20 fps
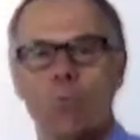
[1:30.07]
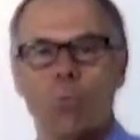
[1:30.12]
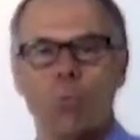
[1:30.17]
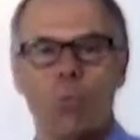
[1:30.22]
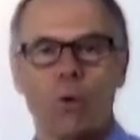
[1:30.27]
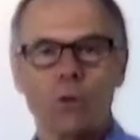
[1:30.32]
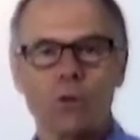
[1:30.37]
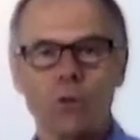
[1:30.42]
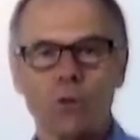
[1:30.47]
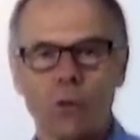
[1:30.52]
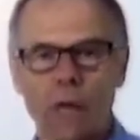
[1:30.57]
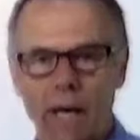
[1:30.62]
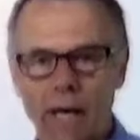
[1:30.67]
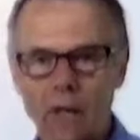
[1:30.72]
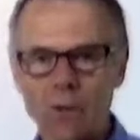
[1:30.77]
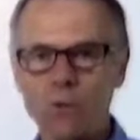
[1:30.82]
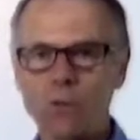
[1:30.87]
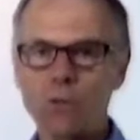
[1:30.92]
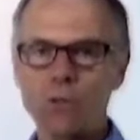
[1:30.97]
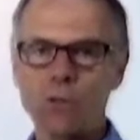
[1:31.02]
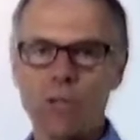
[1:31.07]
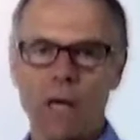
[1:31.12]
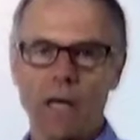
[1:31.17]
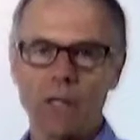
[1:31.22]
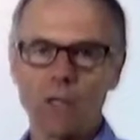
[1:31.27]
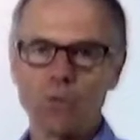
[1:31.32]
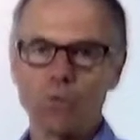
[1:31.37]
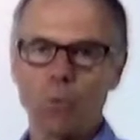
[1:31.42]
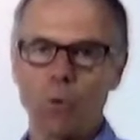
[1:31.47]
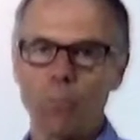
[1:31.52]
What your
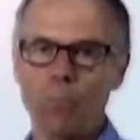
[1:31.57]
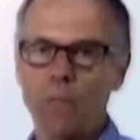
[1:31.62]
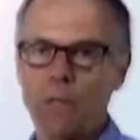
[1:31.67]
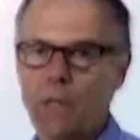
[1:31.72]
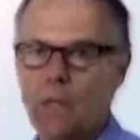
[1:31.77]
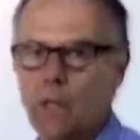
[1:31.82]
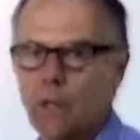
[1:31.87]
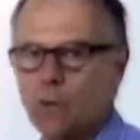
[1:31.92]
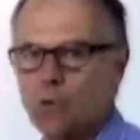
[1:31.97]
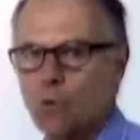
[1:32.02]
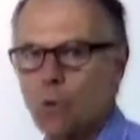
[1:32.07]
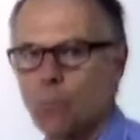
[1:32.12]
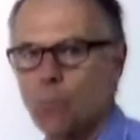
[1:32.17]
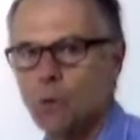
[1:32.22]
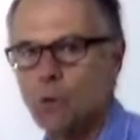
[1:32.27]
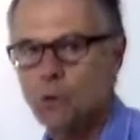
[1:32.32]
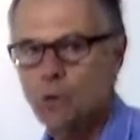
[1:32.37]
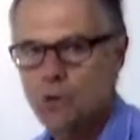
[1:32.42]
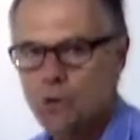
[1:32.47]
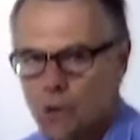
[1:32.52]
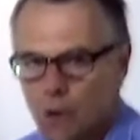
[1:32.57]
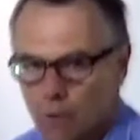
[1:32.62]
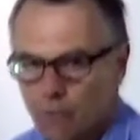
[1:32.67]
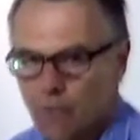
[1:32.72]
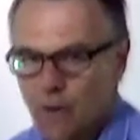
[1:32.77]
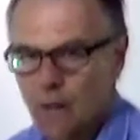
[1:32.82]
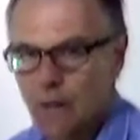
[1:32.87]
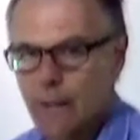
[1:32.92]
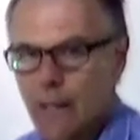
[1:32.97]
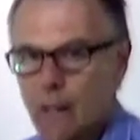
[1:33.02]
exercise will be is you'll put
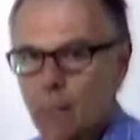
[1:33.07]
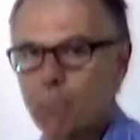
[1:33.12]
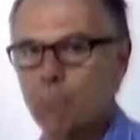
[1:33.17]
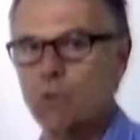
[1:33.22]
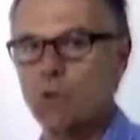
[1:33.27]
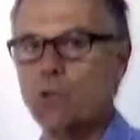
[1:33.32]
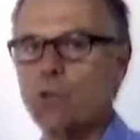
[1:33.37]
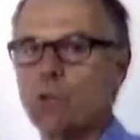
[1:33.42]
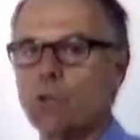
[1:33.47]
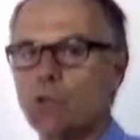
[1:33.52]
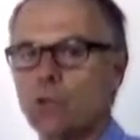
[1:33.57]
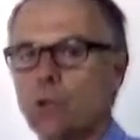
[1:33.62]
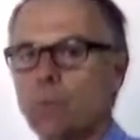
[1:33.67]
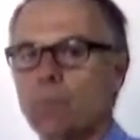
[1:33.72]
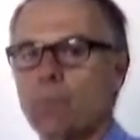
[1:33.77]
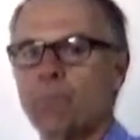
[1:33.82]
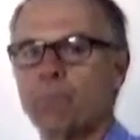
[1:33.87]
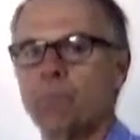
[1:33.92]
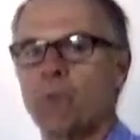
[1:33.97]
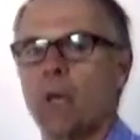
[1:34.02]
yourself in that position,